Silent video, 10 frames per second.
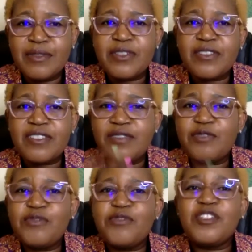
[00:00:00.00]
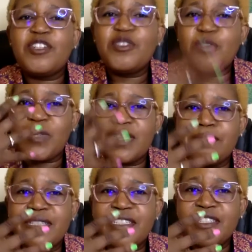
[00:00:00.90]
Because if you value your
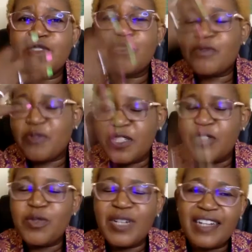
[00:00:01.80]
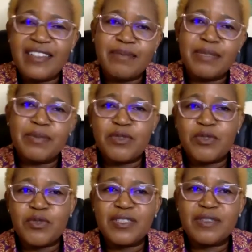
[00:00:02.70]
well-being, you value other
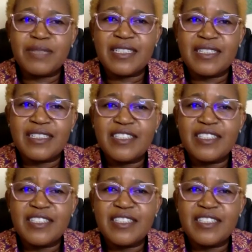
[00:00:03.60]
people's well-being.